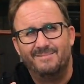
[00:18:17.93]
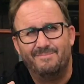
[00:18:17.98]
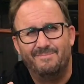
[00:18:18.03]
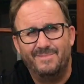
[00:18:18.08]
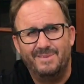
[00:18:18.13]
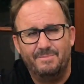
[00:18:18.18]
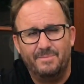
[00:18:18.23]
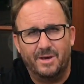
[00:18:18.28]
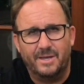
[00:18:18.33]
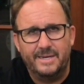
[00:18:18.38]

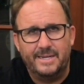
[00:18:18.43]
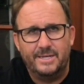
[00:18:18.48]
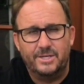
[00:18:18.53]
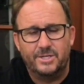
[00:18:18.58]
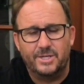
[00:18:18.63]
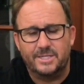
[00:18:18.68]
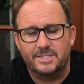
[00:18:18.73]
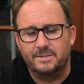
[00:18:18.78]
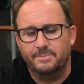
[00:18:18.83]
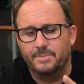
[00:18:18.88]
You might need to
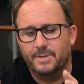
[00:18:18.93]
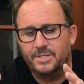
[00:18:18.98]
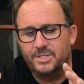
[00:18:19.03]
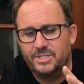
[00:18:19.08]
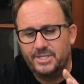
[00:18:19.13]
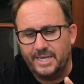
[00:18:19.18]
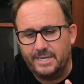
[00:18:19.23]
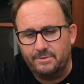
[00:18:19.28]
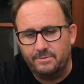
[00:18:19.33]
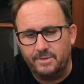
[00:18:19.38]
adjust them, but
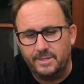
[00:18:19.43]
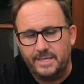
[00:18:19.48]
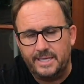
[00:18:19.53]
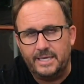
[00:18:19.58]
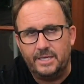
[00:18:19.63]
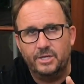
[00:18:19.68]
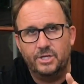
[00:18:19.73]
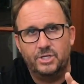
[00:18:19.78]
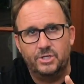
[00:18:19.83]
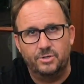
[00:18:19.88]
generally
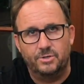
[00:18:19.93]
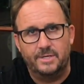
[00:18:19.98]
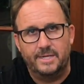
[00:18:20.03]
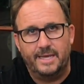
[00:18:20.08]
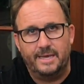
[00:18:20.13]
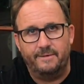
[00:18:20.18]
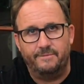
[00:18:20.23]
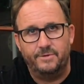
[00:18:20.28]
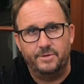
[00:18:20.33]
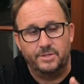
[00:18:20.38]
you shouldn't
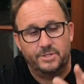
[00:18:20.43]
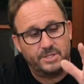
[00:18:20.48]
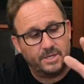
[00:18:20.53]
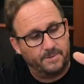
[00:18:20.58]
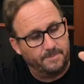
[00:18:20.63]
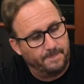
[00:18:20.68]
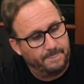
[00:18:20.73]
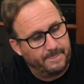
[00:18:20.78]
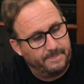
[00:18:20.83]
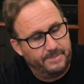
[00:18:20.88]
have to. So
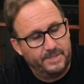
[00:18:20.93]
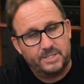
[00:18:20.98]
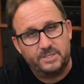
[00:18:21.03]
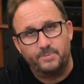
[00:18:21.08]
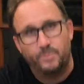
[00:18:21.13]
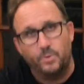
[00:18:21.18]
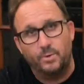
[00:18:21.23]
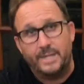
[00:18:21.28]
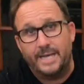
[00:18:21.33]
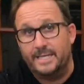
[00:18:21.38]
this
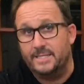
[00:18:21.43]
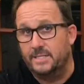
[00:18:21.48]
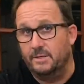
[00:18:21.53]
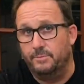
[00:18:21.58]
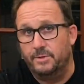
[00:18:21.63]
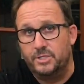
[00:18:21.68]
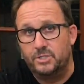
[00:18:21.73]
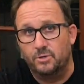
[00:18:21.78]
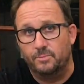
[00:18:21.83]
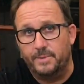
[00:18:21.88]
board has the
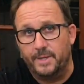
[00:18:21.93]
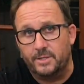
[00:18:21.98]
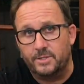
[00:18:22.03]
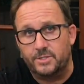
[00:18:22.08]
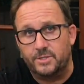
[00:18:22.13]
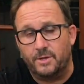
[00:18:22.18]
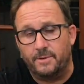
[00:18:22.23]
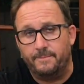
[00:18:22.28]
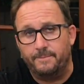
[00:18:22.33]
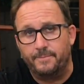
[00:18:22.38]
original belts
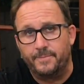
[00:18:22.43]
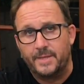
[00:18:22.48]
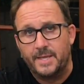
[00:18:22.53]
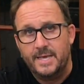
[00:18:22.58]
on.